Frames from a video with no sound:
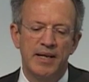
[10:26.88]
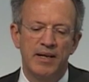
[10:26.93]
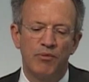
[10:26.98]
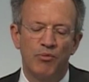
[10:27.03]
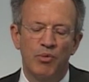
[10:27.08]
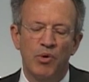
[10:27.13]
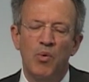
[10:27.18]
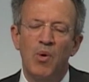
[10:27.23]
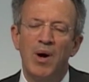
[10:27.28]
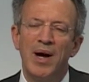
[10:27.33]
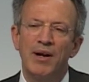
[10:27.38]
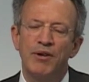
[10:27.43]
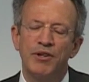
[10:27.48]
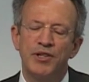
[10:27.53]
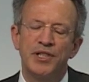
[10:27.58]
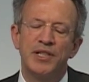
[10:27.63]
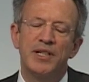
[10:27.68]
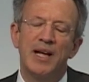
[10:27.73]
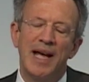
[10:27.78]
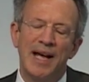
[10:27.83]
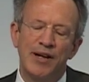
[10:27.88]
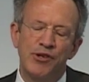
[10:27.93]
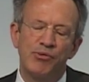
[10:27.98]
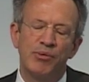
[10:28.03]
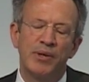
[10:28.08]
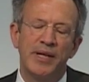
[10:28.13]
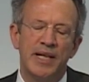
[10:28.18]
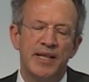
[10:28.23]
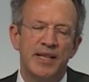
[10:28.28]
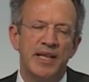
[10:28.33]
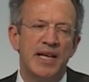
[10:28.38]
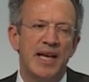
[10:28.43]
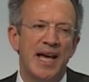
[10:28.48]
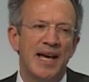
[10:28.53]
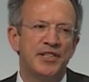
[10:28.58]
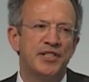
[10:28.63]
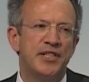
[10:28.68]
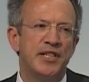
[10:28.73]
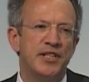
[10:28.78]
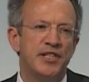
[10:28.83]
requires actually the
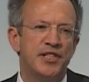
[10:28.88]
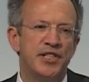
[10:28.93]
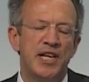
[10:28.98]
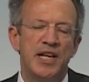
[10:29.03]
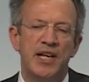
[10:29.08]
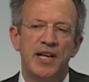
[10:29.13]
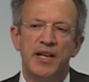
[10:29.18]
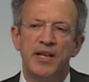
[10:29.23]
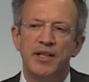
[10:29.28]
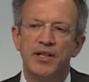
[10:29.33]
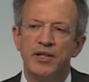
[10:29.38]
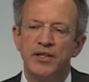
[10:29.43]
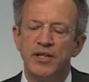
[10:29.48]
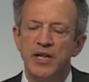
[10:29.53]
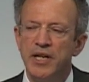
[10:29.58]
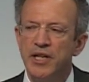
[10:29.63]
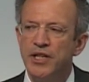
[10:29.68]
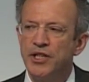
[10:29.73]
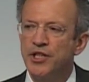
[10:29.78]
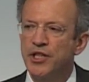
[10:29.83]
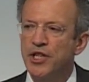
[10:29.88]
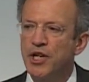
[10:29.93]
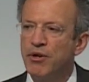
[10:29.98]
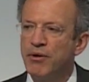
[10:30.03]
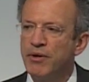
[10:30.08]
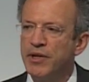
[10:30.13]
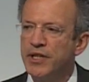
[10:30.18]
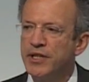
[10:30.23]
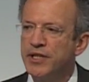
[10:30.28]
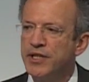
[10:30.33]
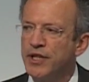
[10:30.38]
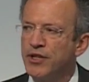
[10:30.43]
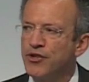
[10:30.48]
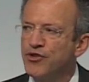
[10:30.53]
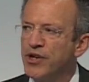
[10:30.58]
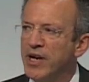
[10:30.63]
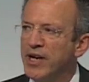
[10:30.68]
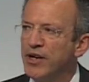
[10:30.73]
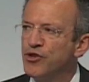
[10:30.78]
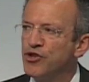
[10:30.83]
SEC, the Securities and
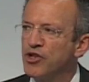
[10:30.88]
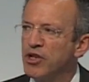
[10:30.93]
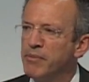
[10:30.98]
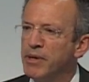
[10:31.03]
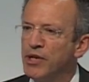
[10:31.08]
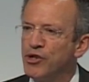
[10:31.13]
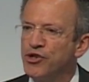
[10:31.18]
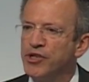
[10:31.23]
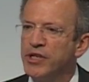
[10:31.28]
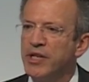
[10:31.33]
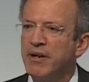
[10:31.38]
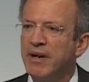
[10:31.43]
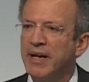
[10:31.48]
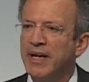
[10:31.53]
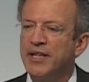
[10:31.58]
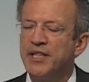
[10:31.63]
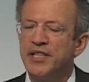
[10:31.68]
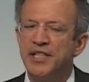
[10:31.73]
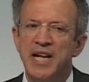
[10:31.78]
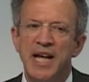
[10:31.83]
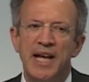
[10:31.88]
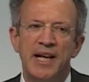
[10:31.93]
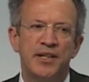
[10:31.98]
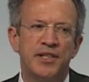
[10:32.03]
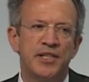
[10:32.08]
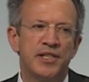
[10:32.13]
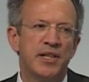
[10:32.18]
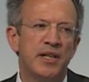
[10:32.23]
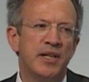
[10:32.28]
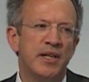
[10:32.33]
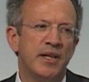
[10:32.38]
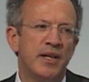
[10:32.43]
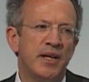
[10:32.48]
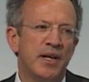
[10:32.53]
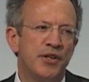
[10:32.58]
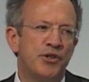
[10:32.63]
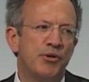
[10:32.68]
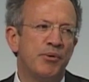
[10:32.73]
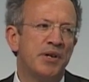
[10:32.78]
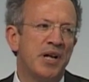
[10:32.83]
Exchange Commission of the United States,
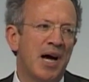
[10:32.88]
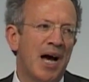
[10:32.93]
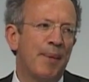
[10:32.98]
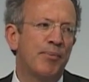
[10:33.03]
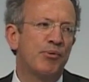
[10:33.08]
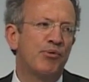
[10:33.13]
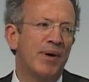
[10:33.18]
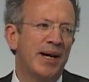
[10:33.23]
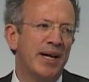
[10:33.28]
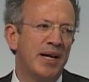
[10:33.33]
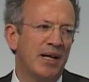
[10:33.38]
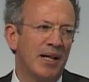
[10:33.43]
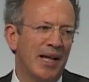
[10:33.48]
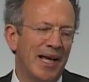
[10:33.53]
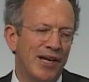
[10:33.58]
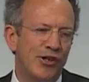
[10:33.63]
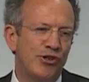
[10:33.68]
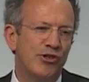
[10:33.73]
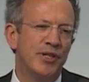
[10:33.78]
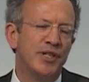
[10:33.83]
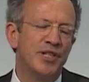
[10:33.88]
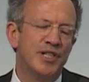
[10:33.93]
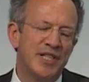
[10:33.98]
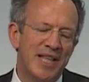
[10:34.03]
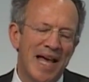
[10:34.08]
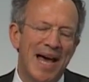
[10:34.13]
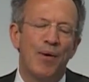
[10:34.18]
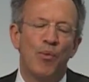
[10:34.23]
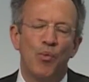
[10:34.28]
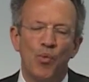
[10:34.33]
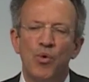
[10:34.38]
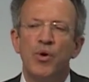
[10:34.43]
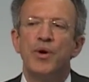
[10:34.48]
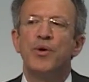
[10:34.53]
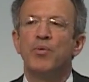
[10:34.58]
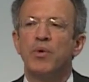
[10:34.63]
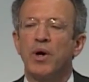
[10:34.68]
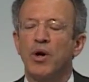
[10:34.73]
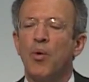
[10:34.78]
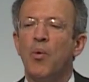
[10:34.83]
to adopt regulations that
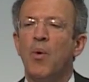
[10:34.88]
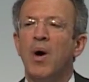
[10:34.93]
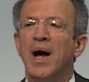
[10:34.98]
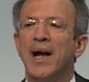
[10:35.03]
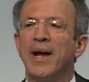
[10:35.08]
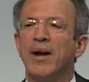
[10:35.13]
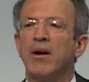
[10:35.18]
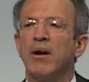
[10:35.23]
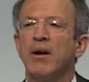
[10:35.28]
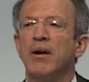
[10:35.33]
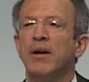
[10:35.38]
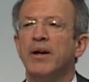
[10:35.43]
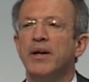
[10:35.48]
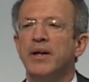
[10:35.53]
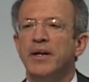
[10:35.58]
would require